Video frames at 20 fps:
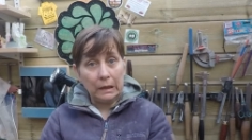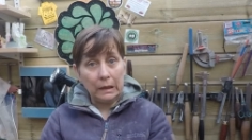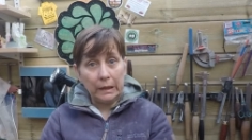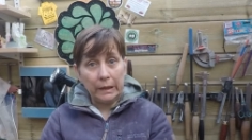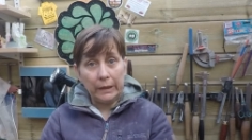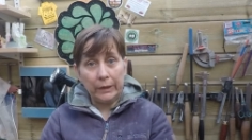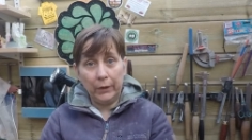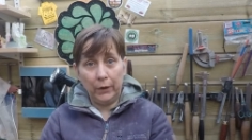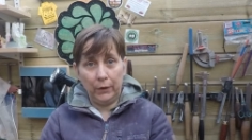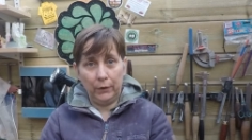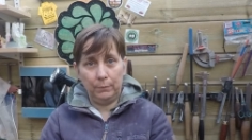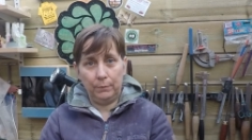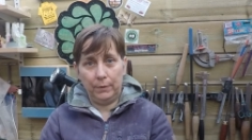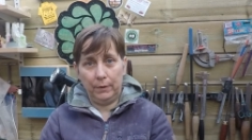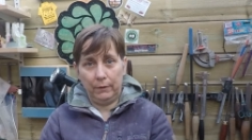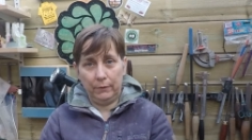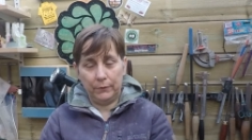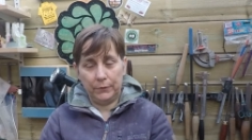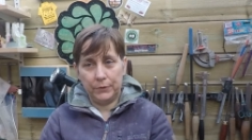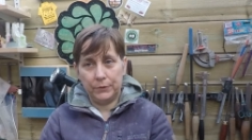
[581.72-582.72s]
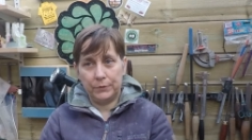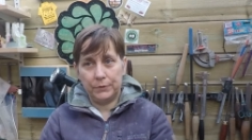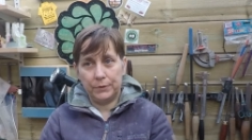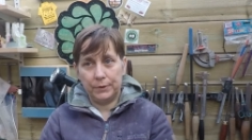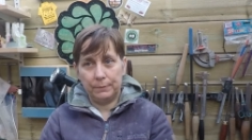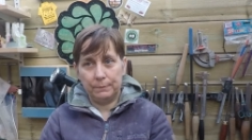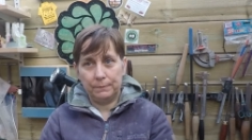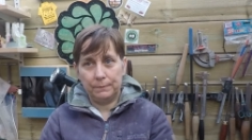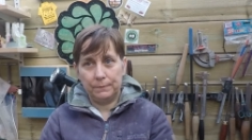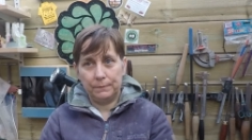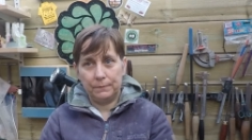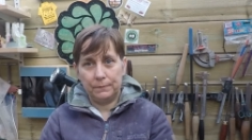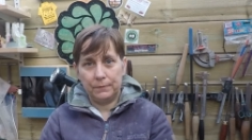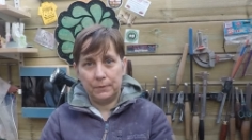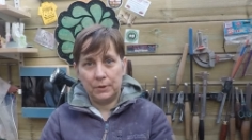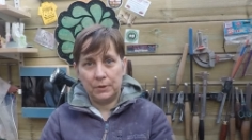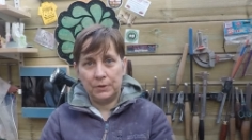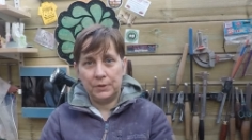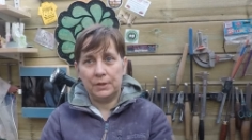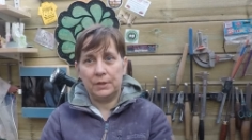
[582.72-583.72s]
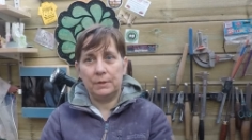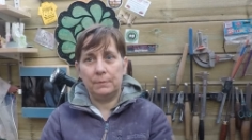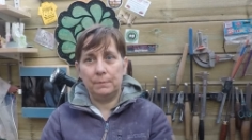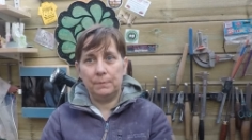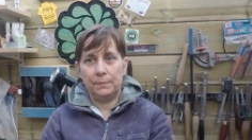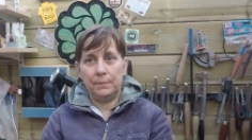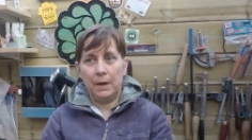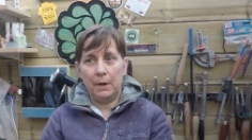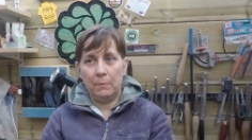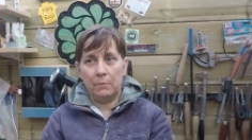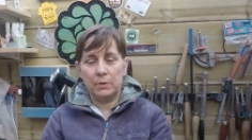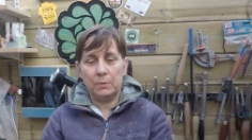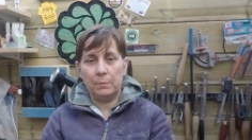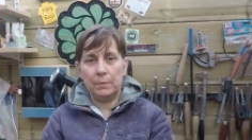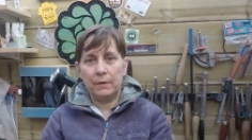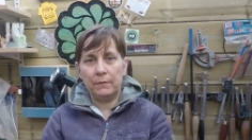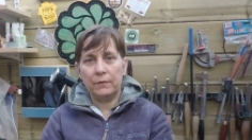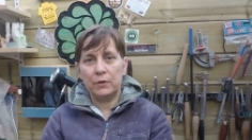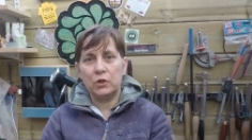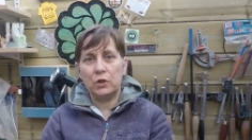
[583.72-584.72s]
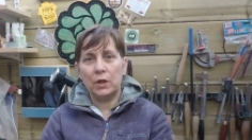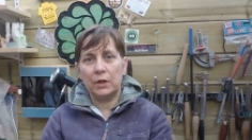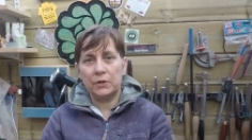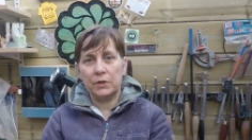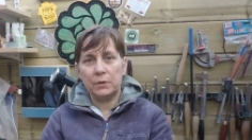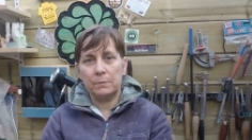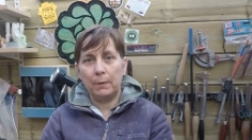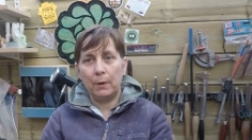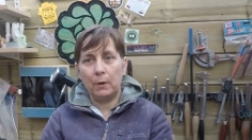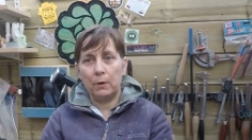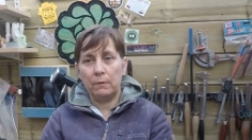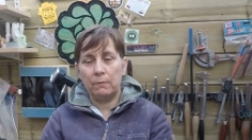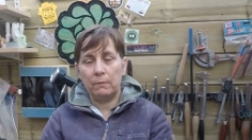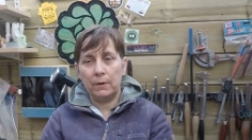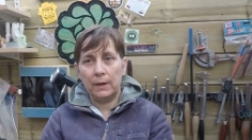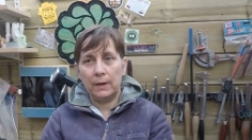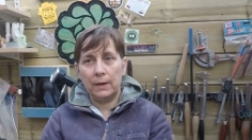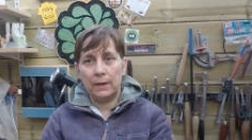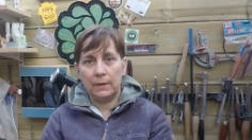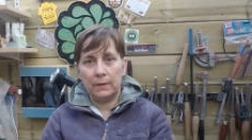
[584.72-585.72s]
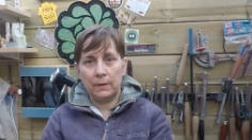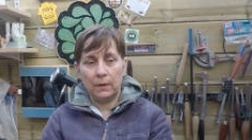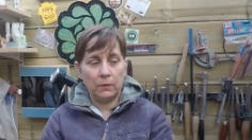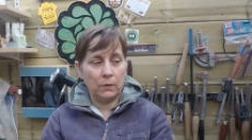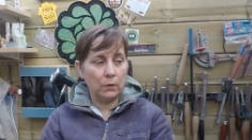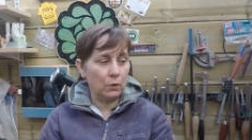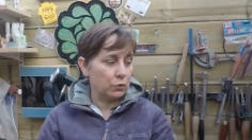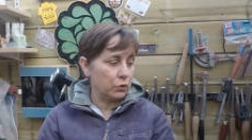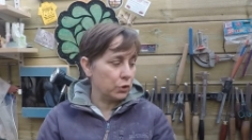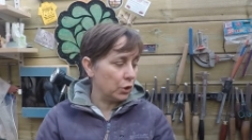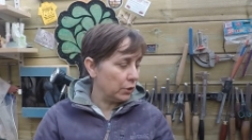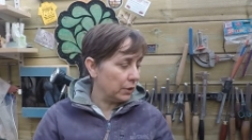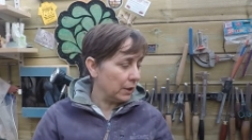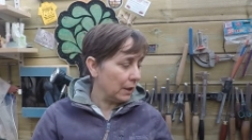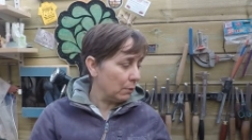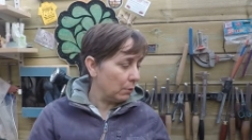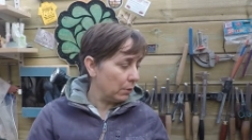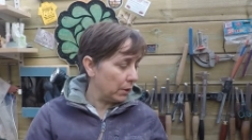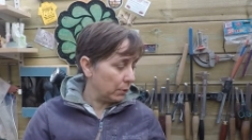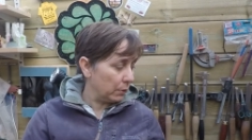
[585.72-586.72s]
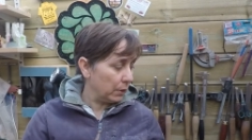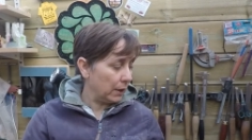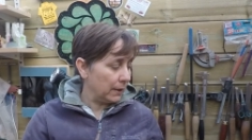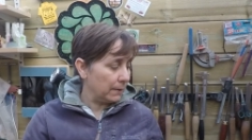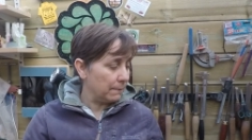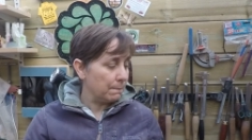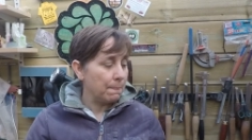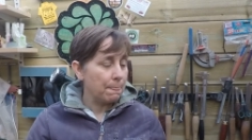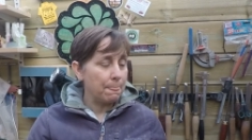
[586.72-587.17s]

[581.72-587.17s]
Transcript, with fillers: in the hope that I'll use them. Just as it was a bit of a chance buy really, that they'll turn out okay.